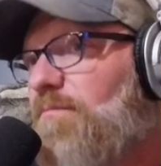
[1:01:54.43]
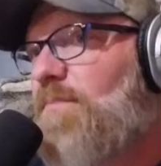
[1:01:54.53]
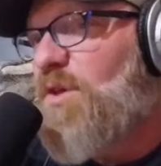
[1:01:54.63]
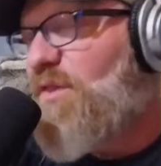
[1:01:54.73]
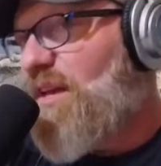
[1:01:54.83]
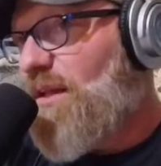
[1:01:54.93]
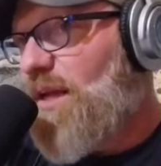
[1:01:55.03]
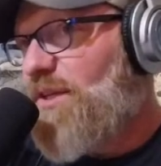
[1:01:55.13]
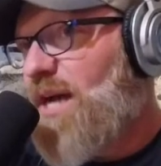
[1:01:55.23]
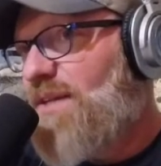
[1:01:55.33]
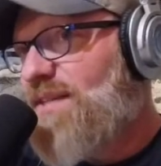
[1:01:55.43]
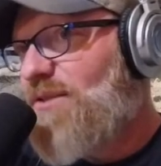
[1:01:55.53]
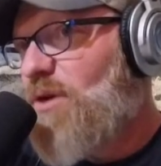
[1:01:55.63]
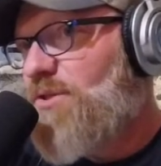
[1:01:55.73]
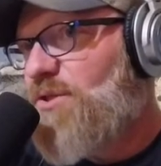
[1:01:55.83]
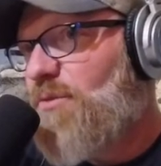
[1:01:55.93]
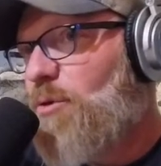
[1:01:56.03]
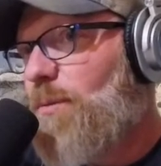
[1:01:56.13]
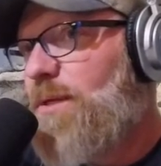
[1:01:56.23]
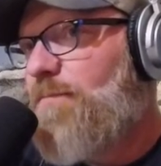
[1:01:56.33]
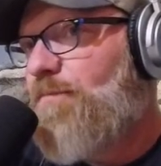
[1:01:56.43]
You think a lot of guys had crushes on Ruby?